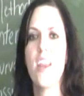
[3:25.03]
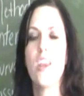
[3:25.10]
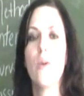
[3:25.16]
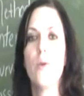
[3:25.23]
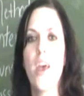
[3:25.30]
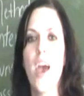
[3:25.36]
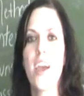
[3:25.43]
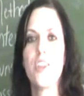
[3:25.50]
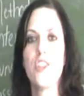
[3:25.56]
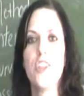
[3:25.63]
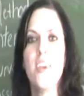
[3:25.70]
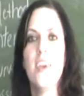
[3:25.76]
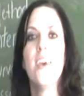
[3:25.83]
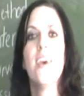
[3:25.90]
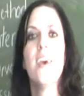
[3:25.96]
and you would
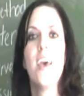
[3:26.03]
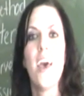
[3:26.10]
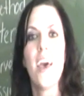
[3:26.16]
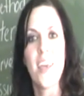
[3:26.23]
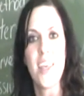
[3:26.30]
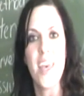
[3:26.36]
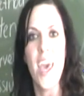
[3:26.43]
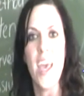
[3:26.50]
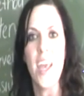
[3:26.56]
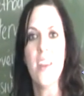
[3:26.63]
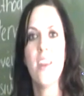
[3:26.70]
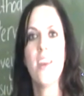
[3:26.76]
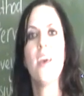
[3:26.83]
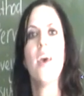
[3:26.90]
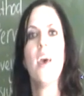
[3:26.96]
actually
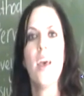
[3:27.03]
again